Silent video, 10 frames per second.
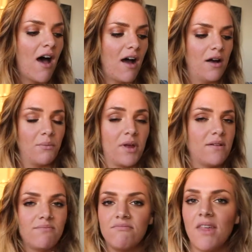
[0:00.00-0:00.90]

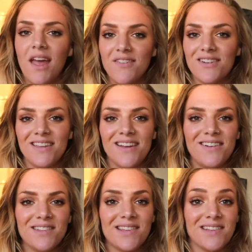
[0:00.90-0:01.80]
But everything
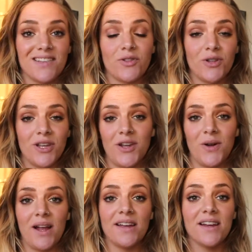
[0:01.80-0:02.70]
else is looking
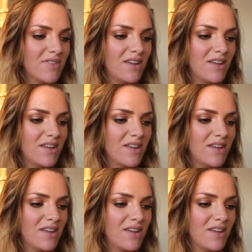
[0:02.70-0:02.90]
great.